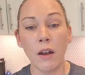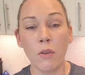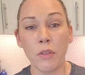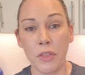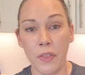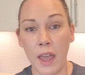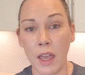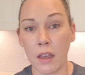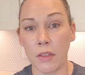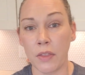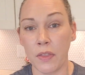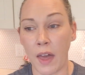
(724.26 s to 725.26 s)
don't
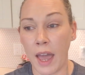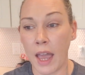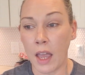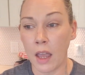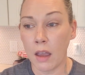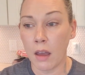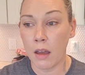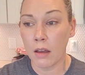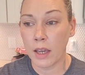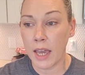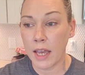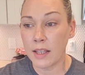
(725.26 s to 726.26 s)
think they,
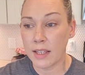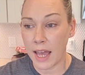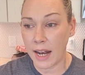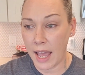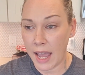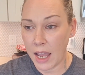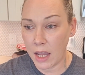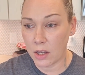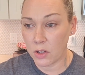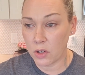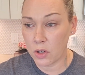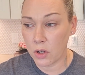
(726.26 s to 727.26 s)
kids that
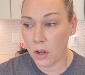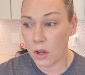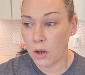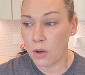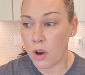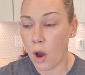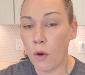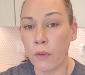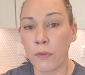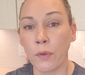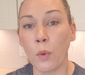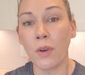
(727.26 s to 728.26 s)
age, know
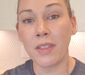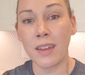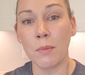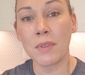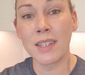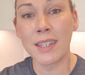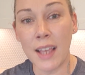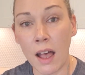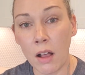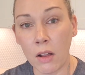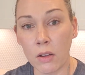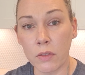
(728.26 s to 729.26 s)
for
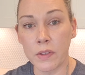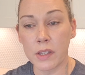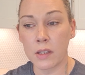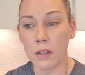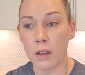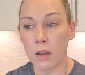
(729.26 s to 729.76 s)
themselves